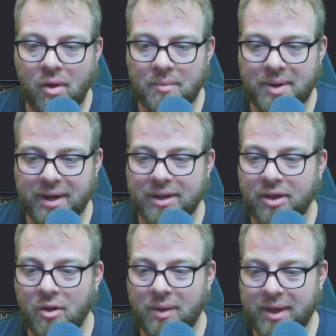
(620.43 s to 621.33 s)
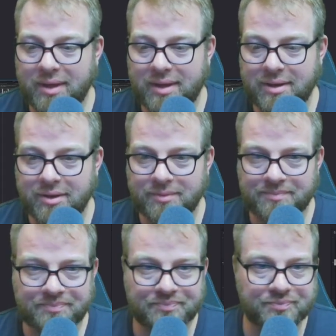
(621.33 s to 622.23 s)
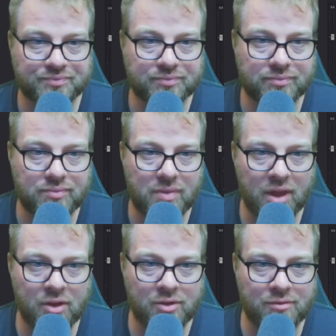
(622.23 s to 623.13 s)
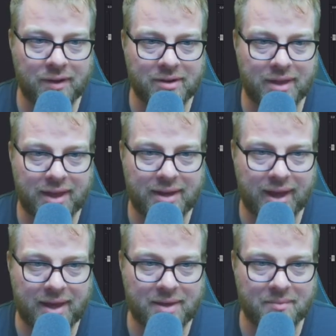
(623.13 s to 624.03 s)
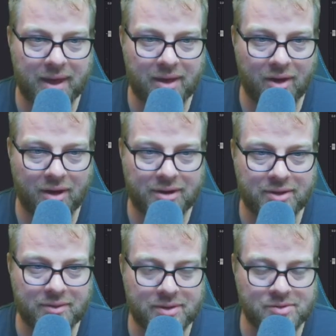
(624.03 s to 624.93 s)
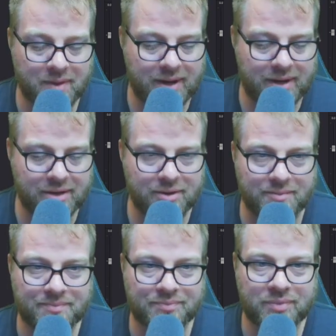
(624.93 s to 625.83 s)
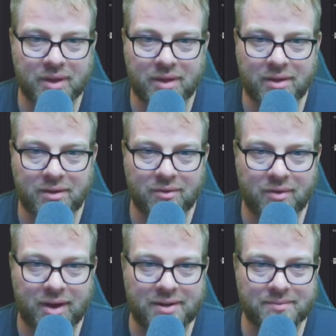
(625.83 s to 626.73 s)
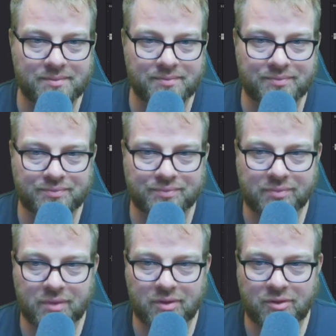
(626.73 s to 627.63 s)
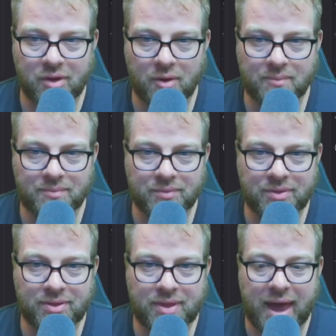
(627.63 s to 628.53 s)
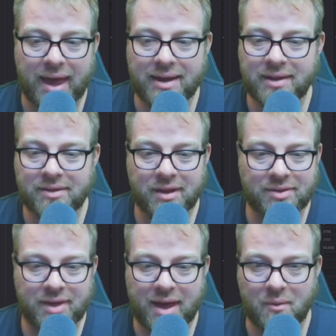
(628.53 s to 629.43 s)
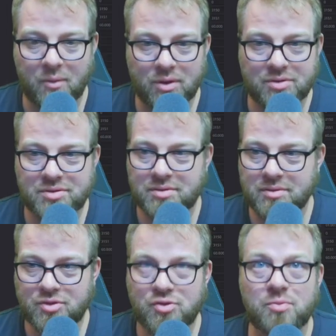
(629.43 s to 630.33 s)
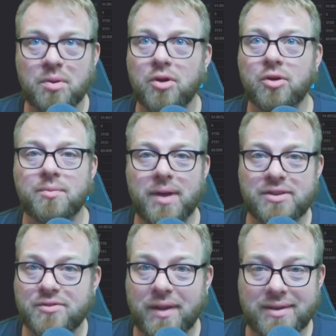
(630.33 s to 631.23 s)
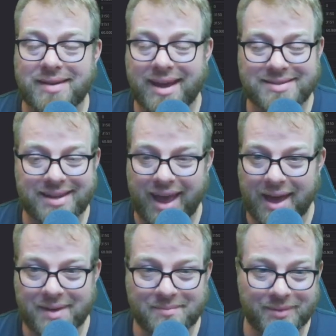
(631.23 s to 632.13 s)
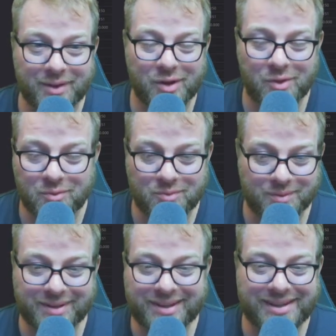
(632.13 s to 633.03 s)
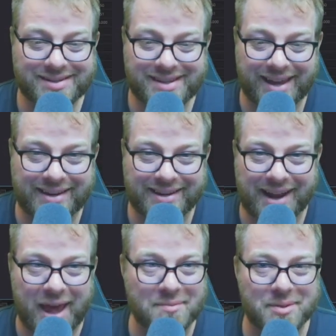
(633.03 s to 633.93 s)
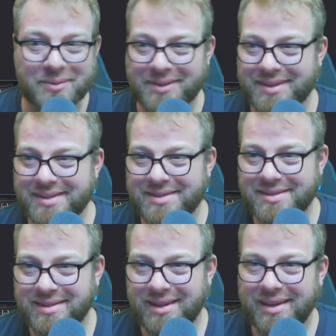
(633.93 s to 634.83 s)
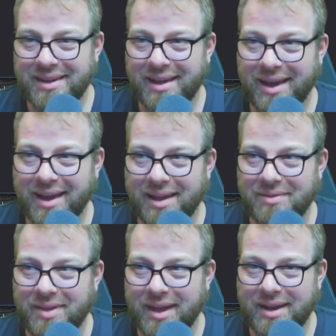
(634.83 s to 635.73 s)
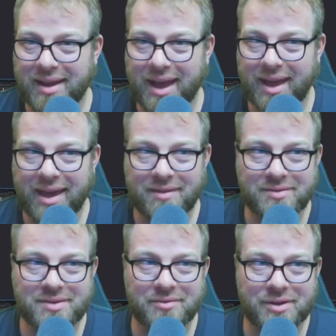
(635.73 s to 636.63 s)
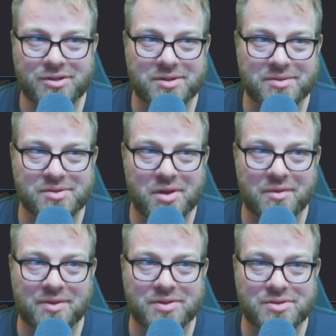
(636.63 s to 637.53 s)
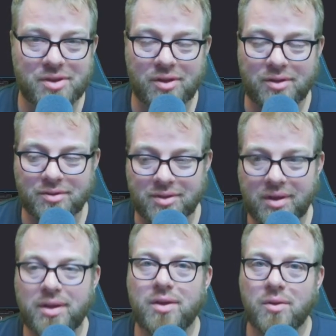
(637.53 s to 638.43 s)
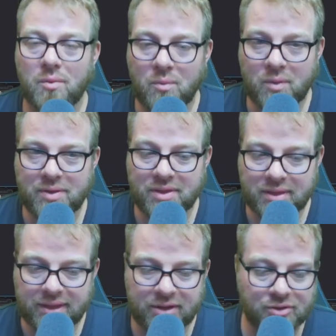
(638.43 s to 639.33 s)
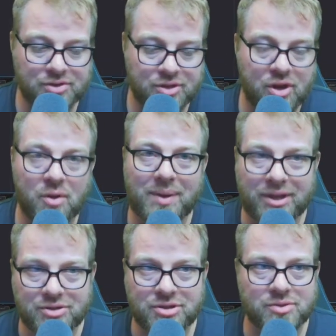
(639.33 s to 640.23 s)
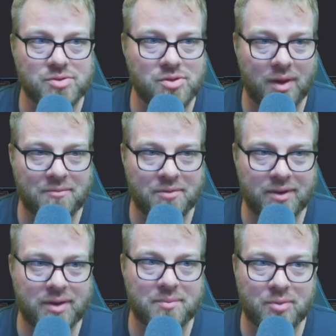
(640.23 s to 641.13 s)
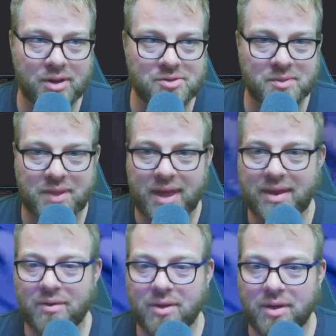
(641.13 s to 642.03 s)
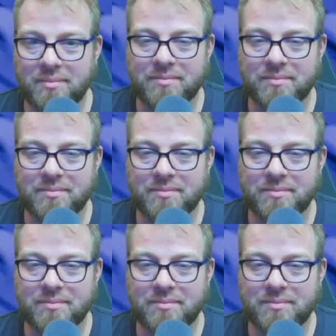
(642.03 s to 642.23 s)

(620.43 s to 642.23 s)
But I can go in here, go to Fairlight, and my audio is right here, right? So that that works superb. It's fantastic. I'm really excited and happy with this. That I have DaVinci Resolve installed with little to no issues. So I'm very impressed with that outcome.